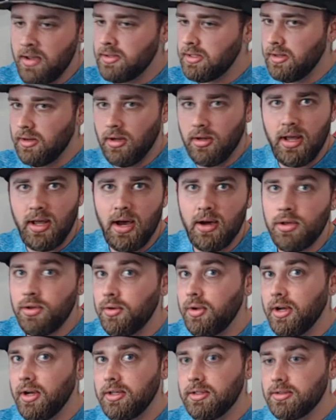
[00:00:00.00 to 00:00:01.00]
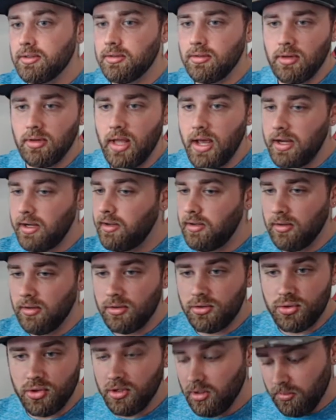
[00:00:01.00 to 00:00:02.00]
it on how you guys like your
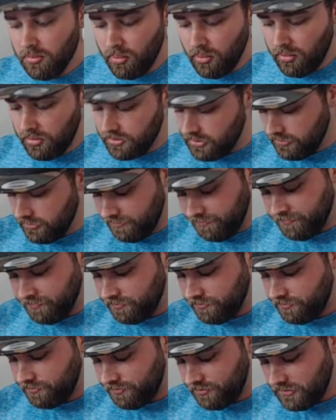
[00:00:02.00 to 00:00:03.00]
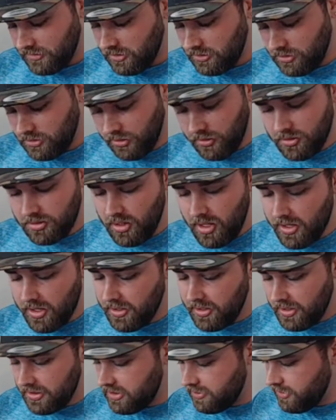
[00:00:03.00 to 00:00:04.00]
trigger pulls. So there's a lot of
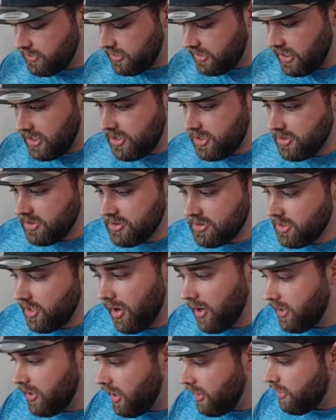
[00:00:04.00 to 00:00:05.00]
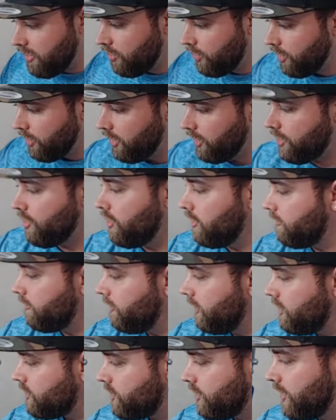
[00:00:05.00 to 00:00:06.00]
customizations there. Another really cool
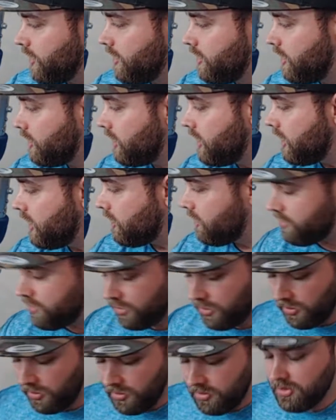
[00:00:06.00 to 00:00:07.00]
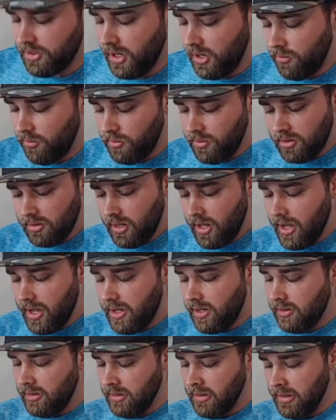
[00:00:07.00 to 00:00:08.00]
feature on the Elite controllers that I really
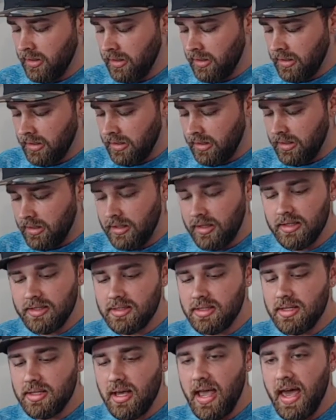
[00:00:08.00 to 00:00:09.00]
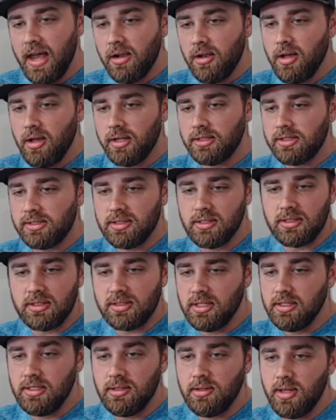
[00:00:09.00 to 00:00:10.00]
like is the analog sticks.
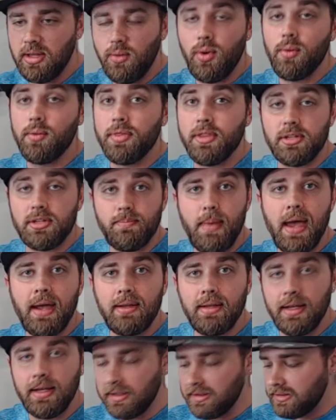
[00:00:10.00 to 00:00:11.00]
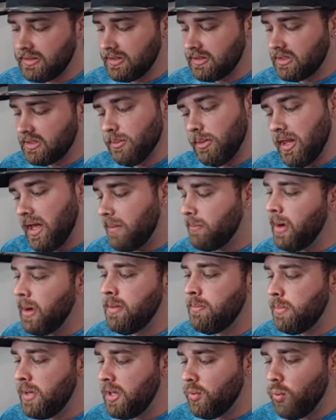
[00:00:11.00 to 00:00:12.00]
They went with this magnetic system, and that
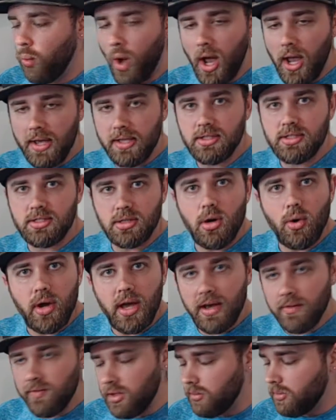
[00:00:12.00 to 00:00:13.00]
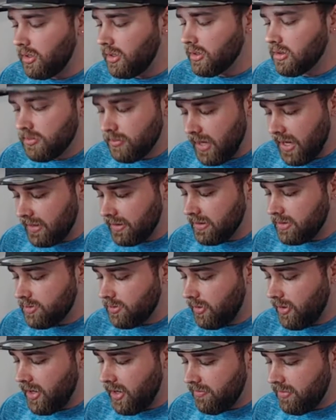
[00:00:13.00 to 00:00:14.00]
might be why it's so heavy, because magnets
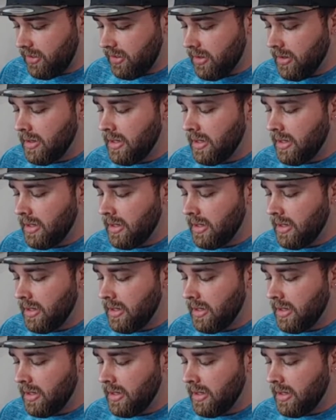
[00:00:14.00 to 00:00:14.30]
are heavy.